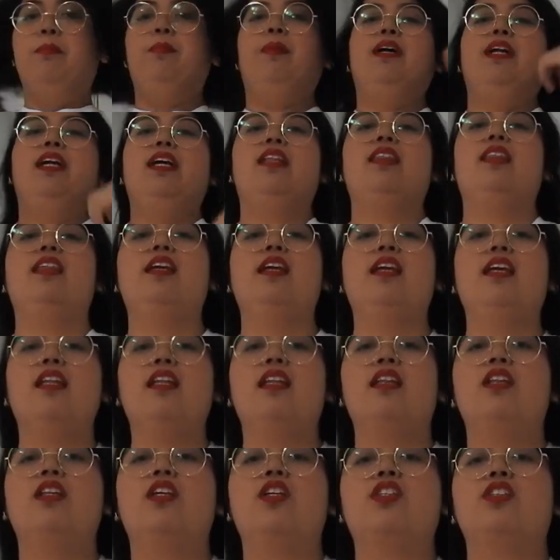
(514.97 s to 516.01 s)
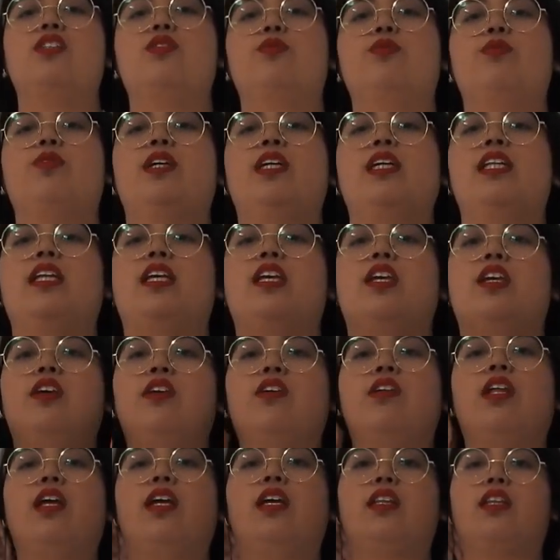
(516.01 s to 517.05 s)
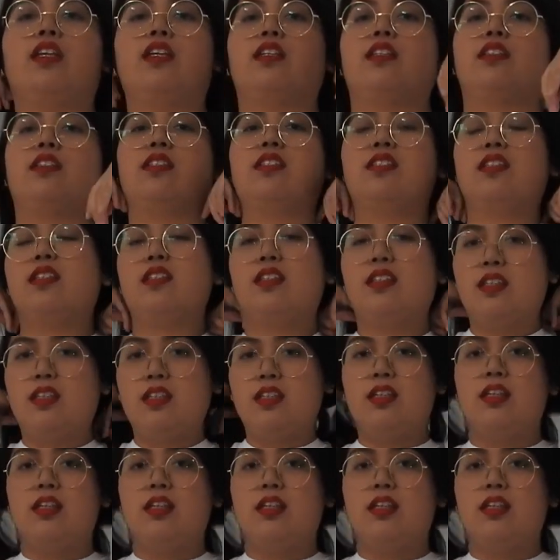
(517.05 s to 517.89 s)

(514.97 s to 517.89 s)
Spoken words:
but I think it looks really cute like this.